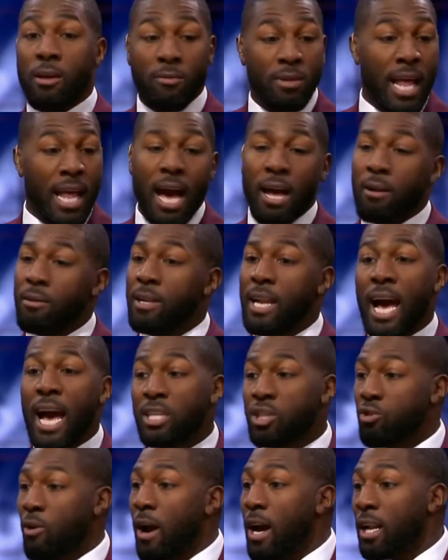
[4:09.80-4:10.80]

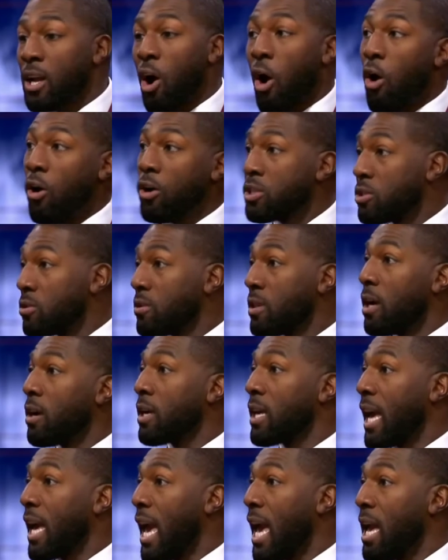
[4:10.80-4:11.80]
Not try to alter
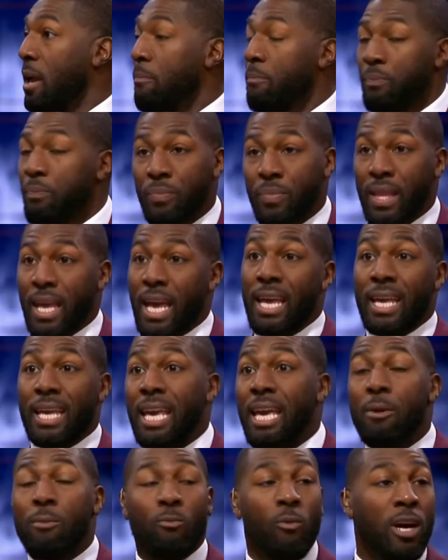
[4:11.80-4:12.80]
their game and
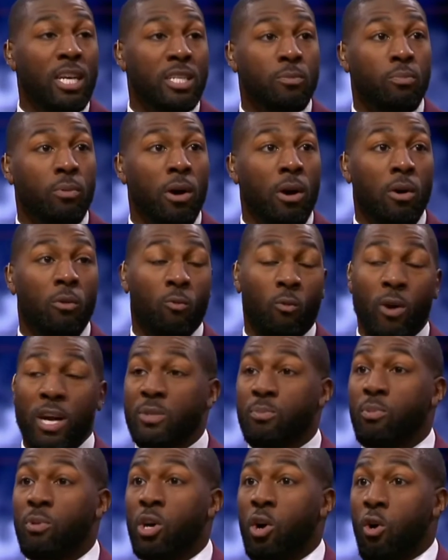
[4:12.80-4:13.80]
keep
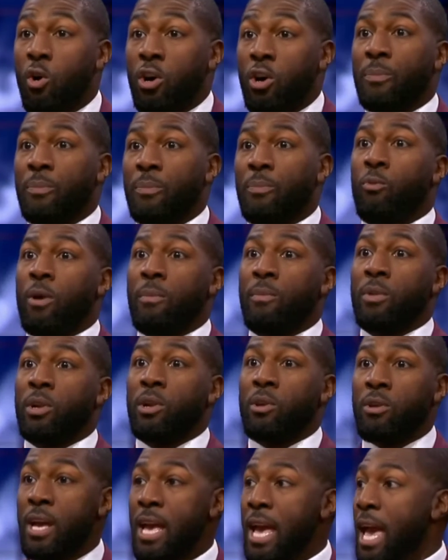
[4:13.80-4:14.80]
Westbrook on the
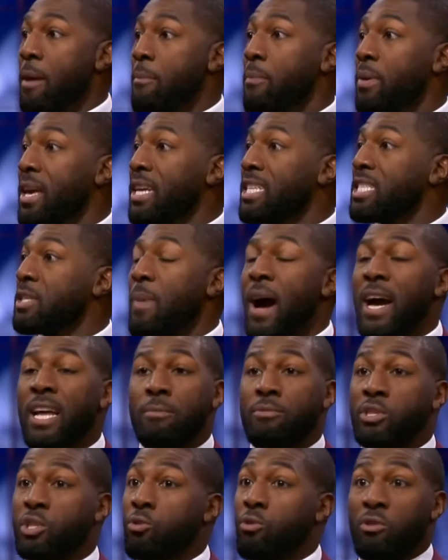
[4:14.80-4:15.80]
perimeter and be a
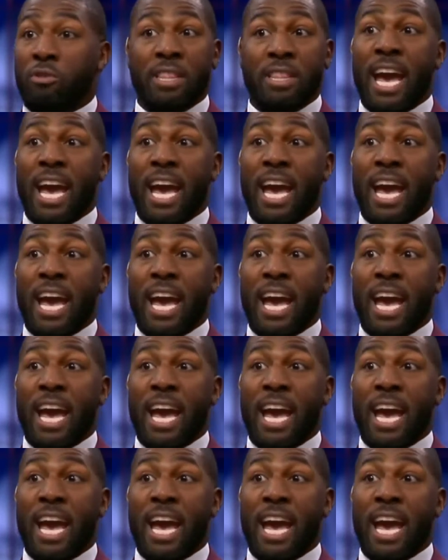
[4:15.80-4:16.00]
spot-up shooter.